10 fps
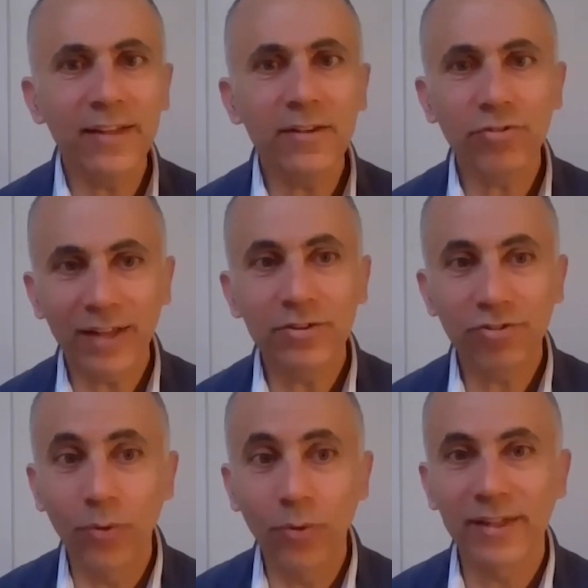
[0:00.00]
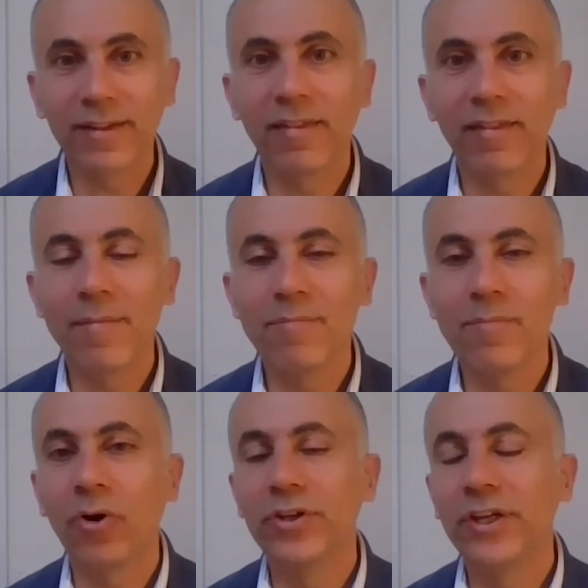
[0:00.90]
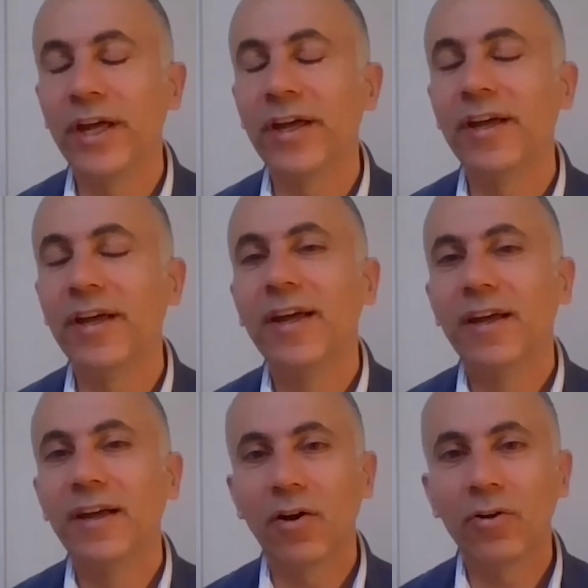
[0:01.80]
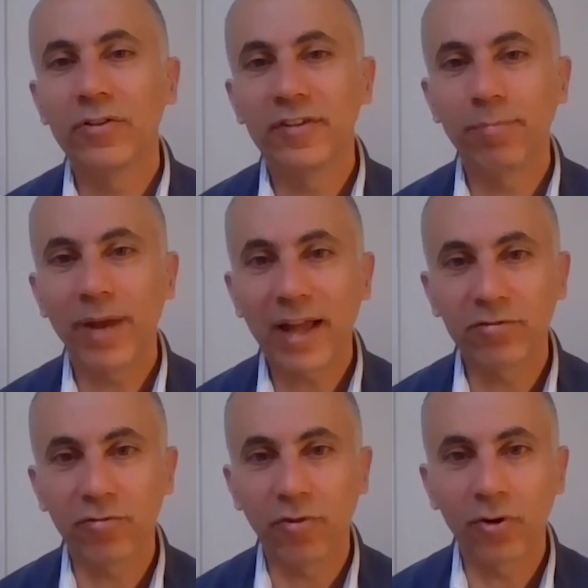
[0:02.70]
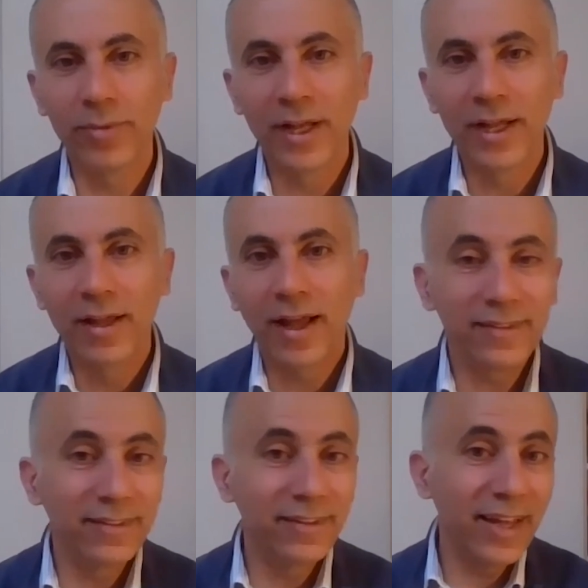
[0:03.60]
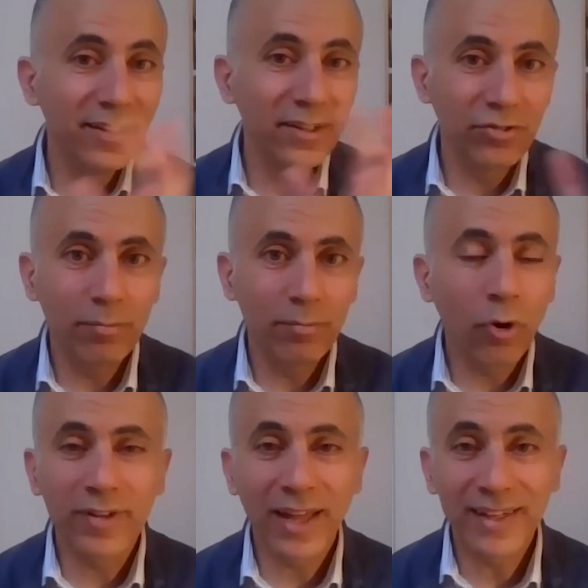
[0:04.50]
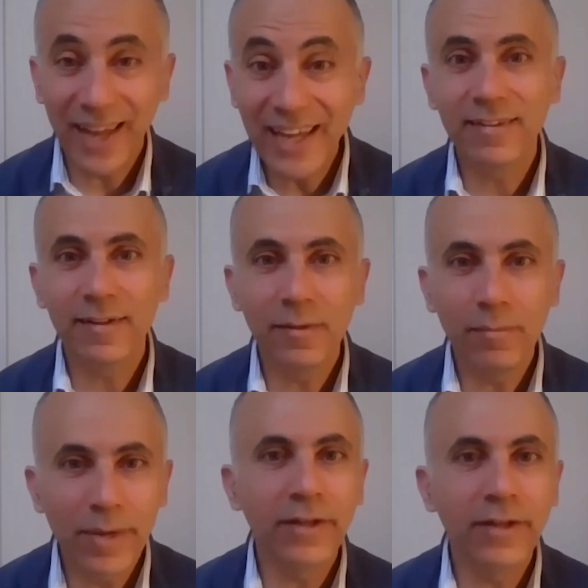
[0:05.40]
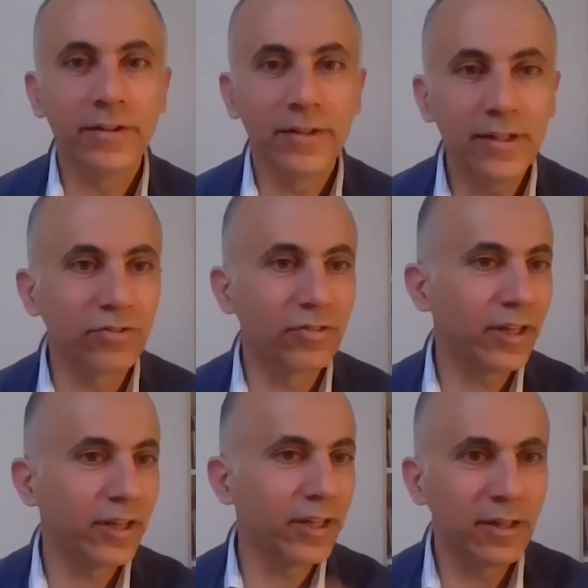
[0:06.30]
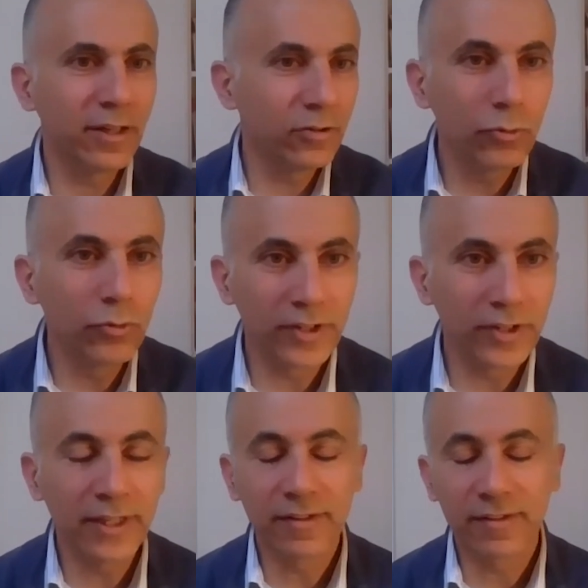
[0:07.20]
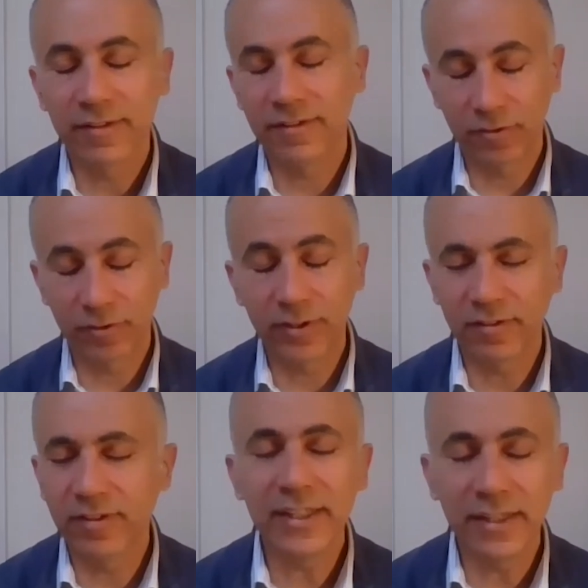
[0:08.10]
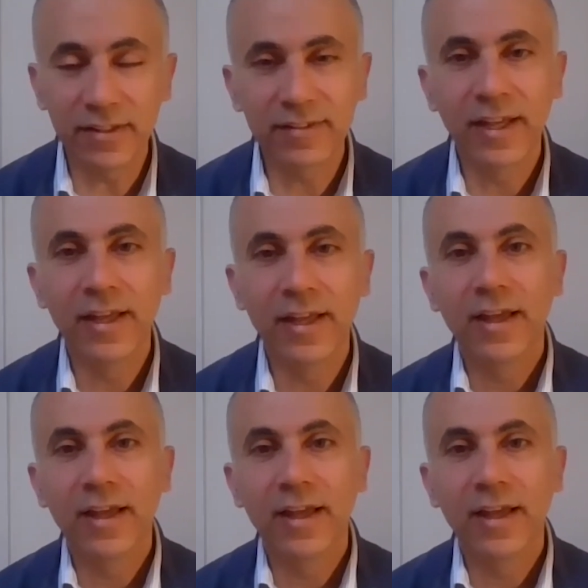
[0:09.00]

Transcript: and, and showing them on, uh, uh, on this platform. And they reached more than eighty million reach in, in two, three years, three, three years,